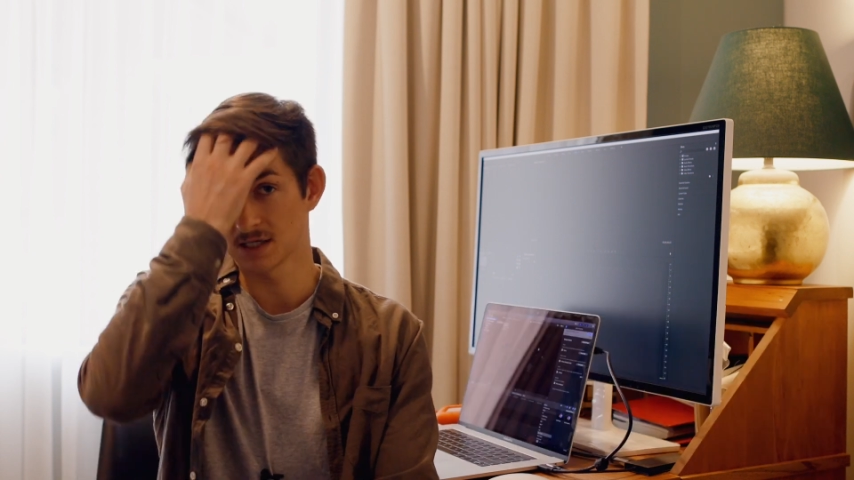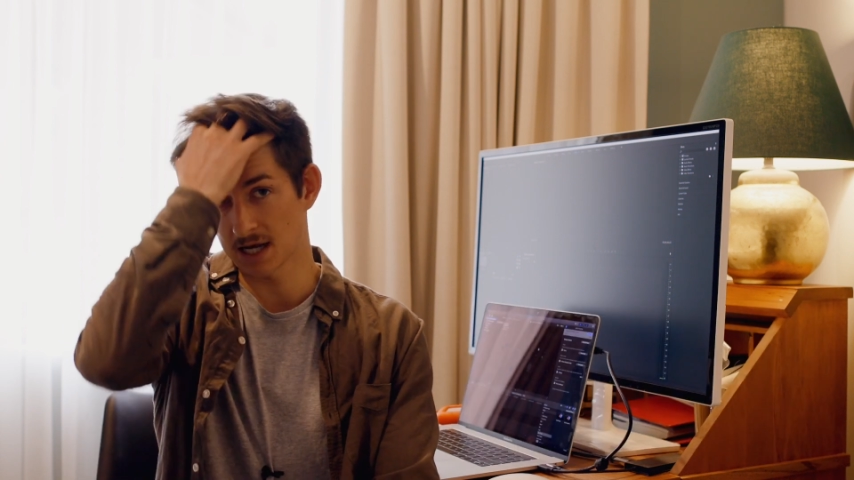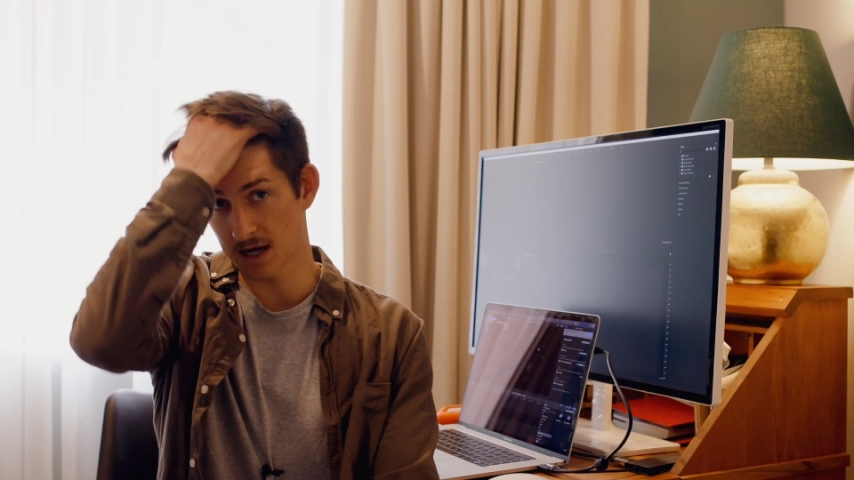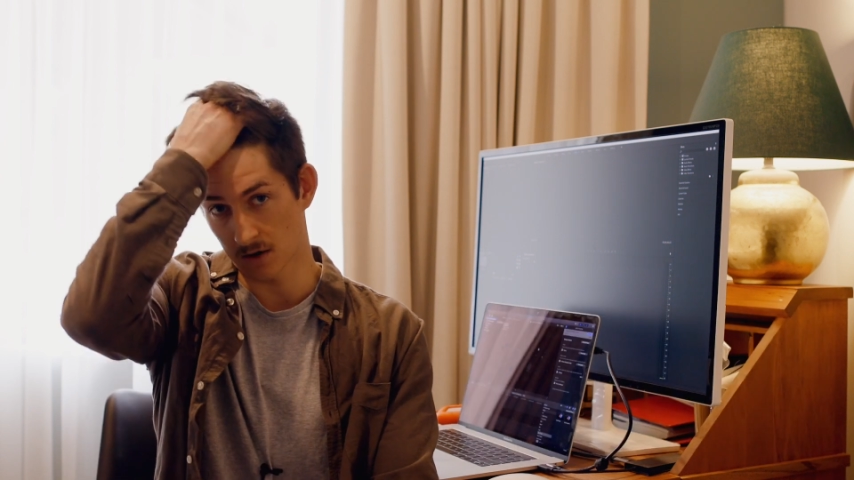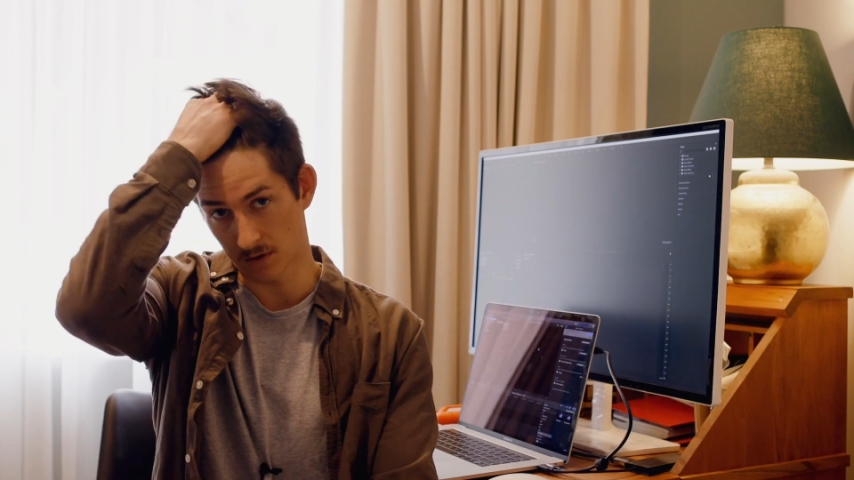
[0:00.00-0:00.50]

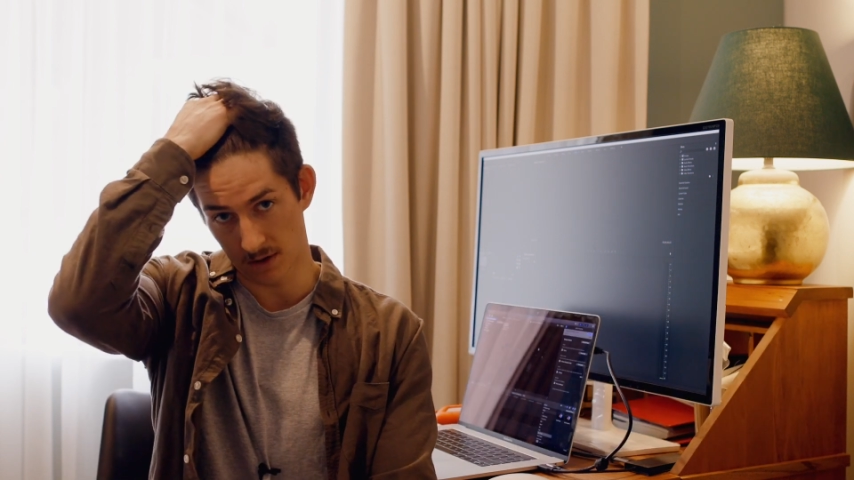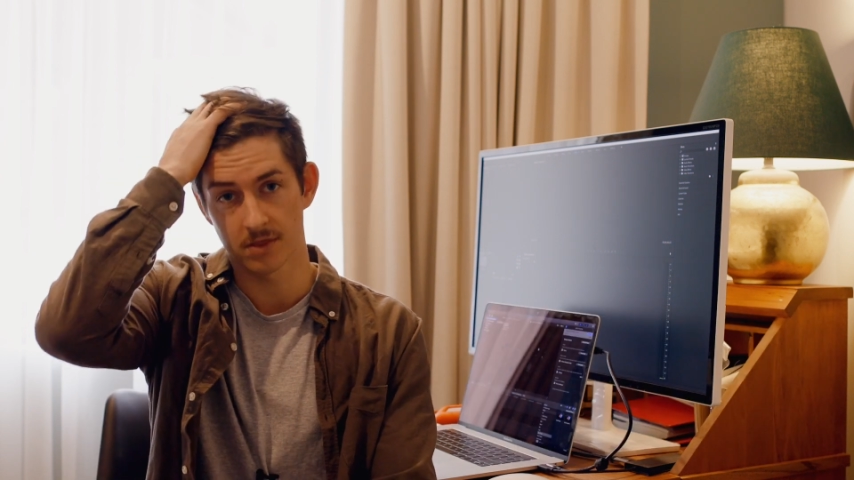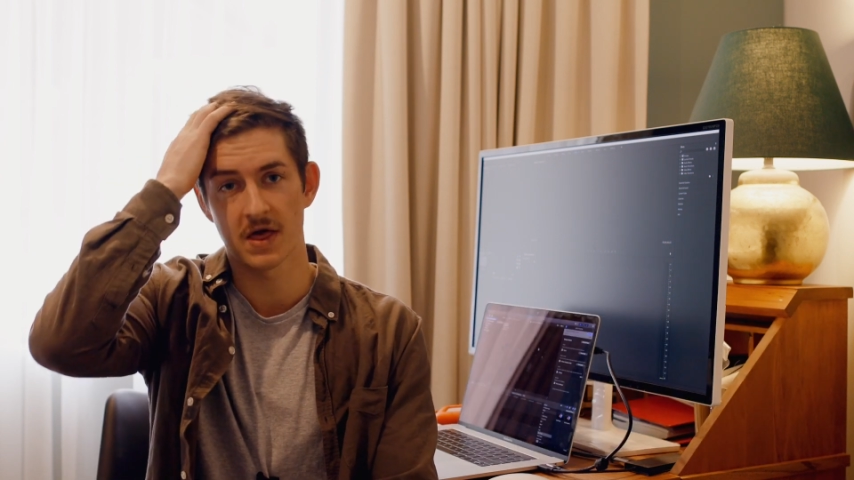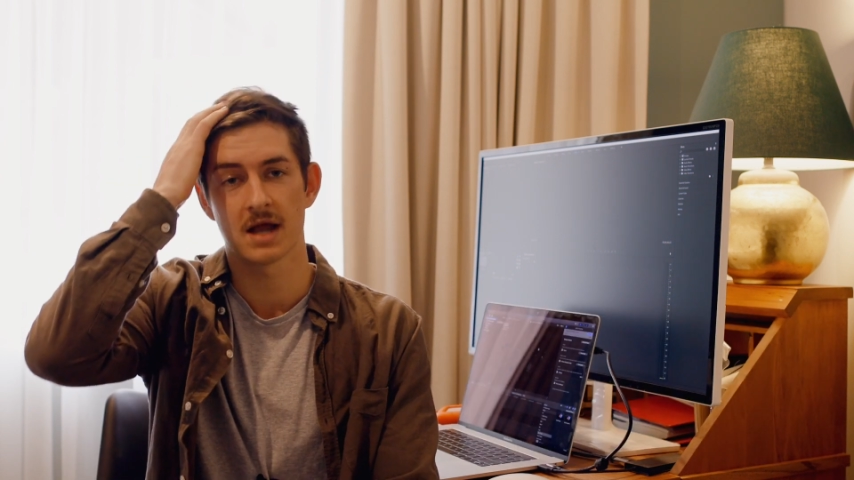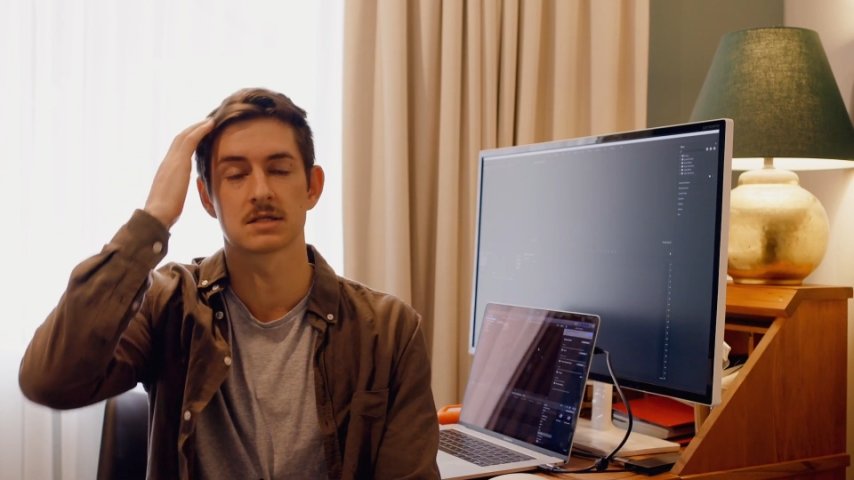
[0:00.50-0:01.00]
Now,
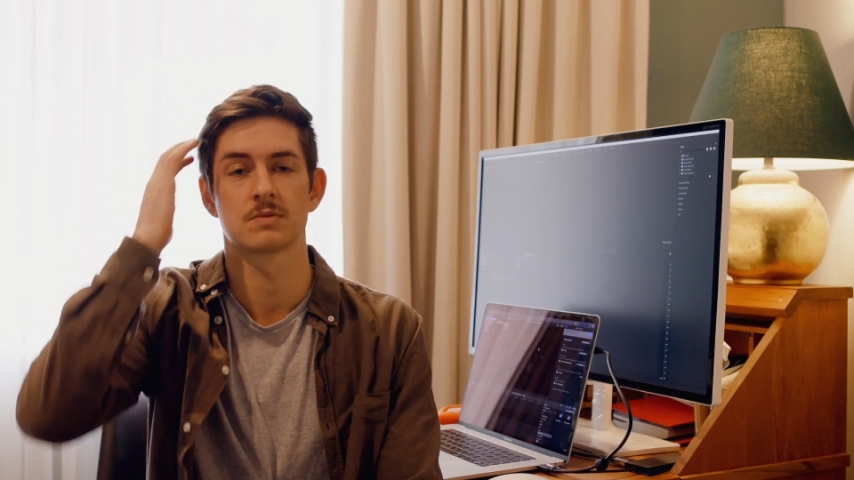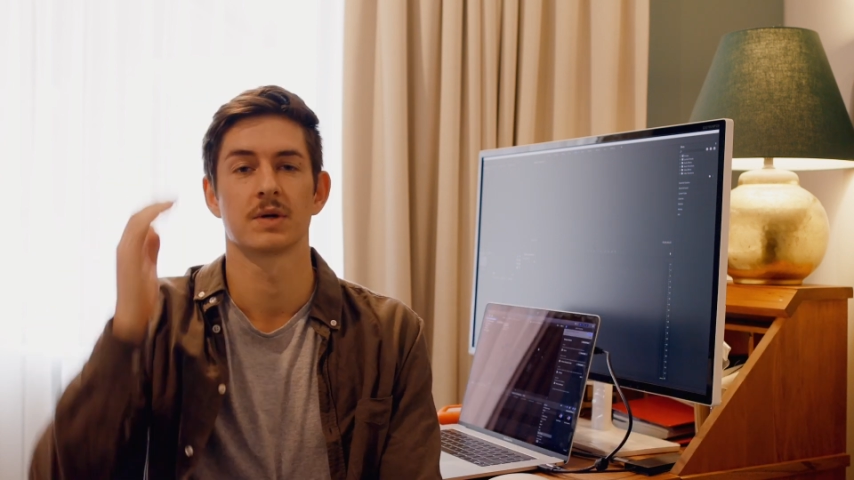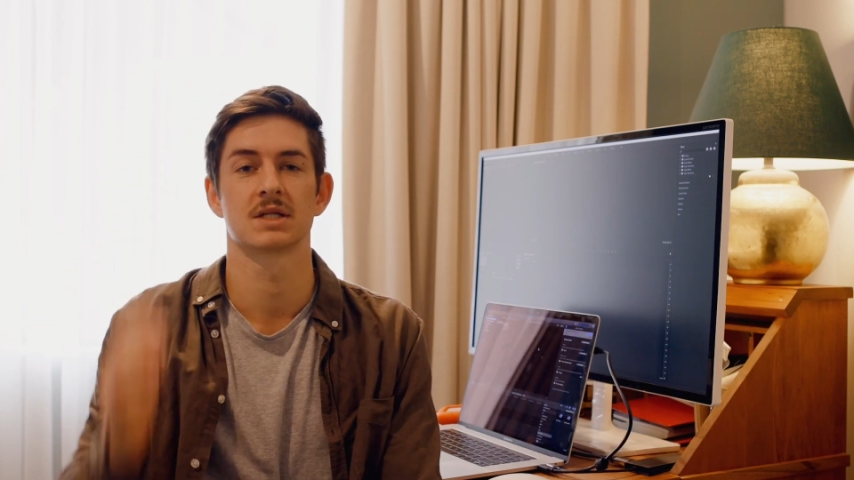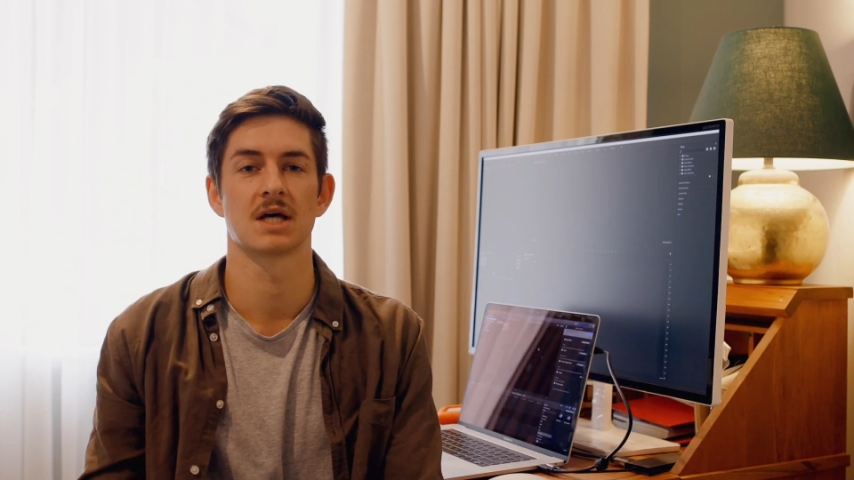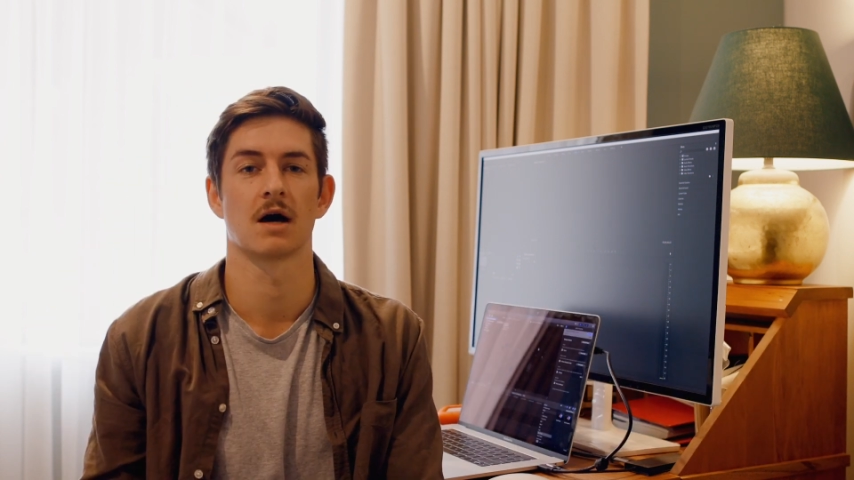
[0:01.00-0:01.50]
that is a
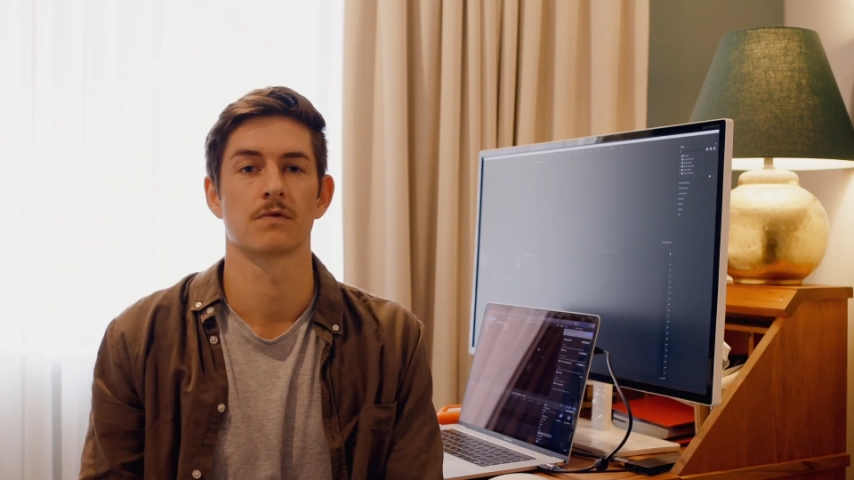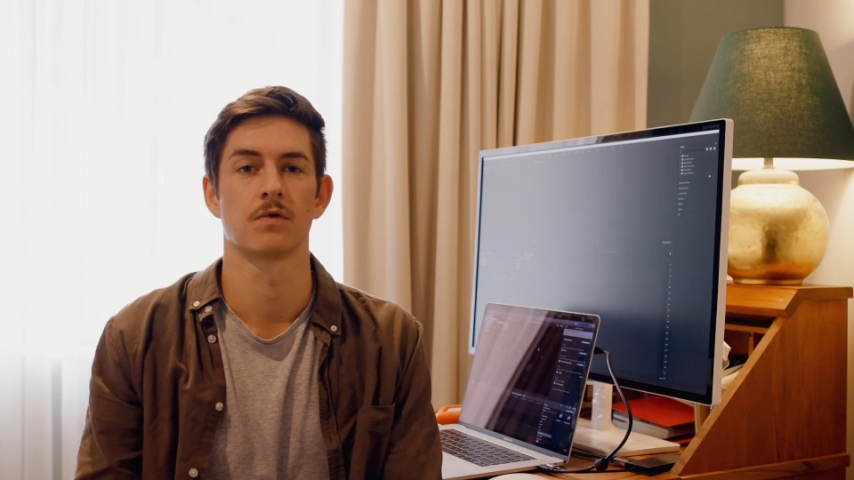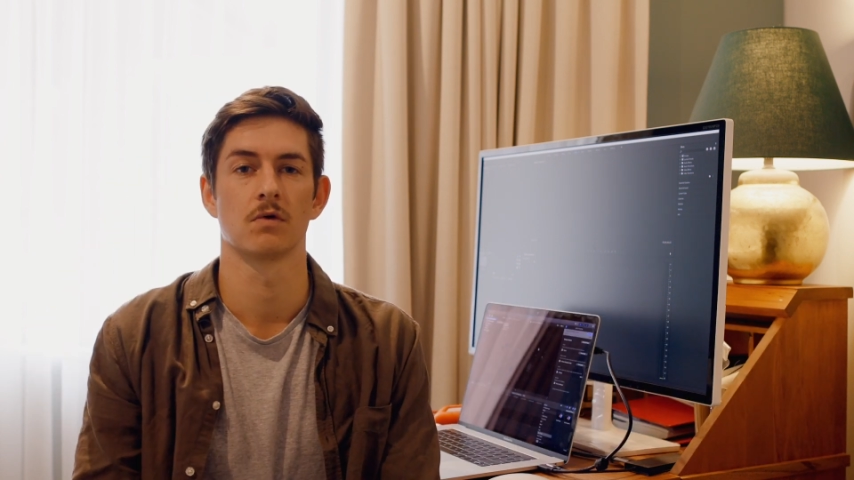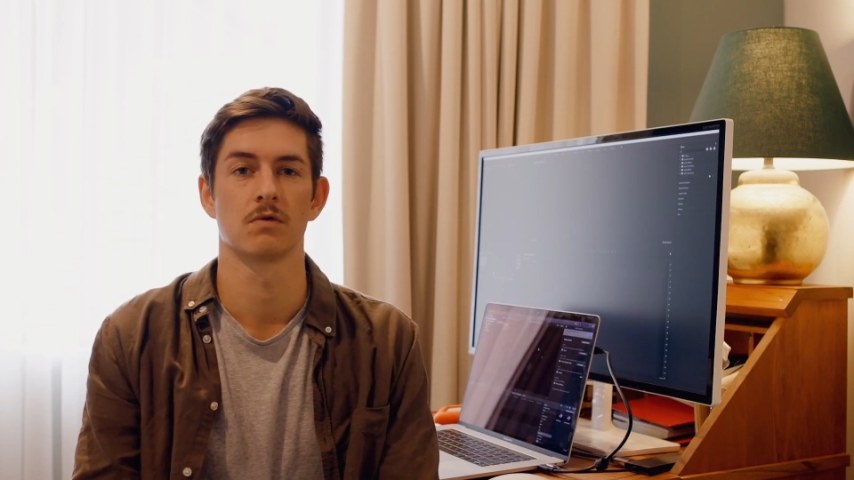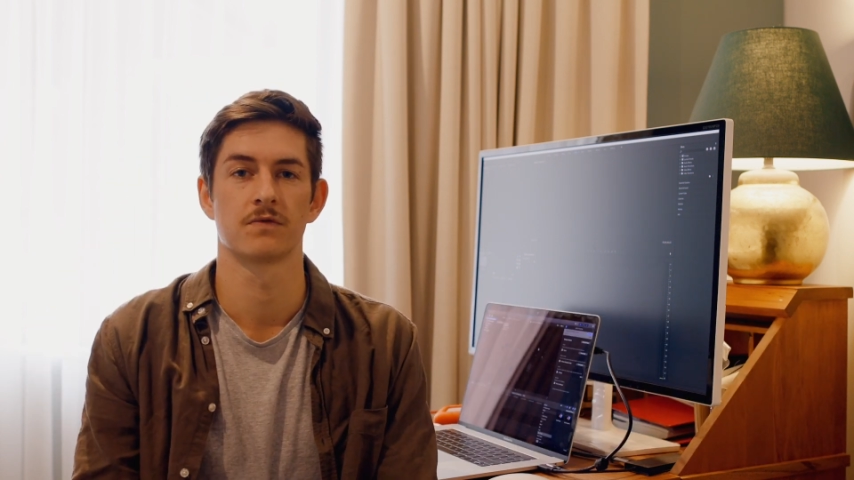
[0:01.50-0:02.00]
big downfall